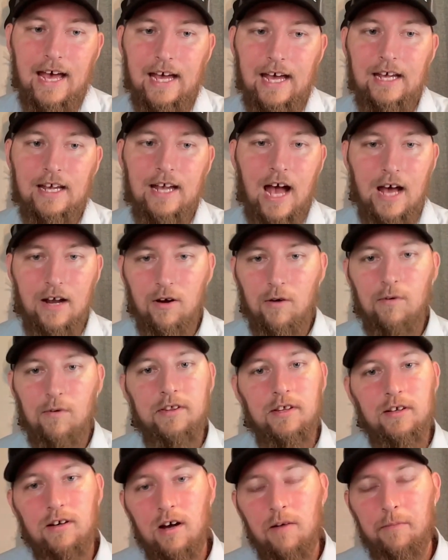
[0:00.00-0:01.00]
"Hey, I don't
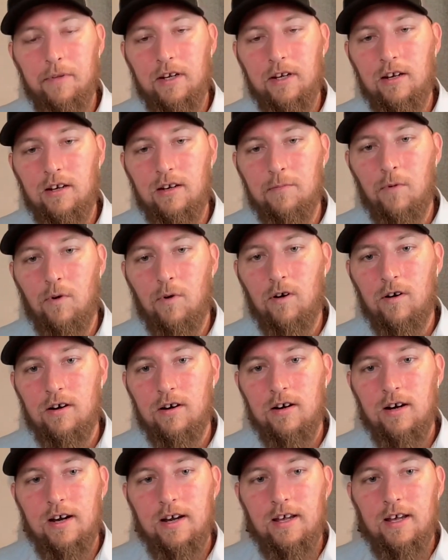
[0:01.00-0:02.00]
want the company
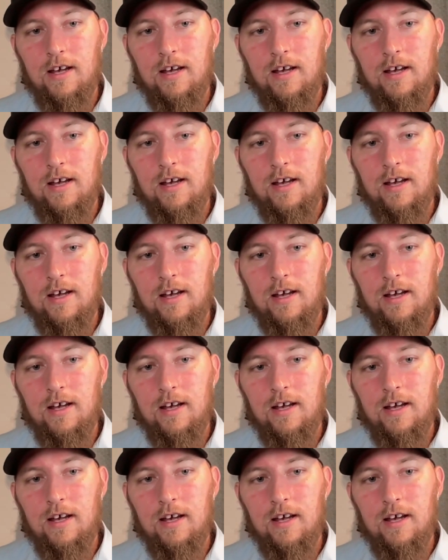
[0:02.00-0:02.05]
anymore."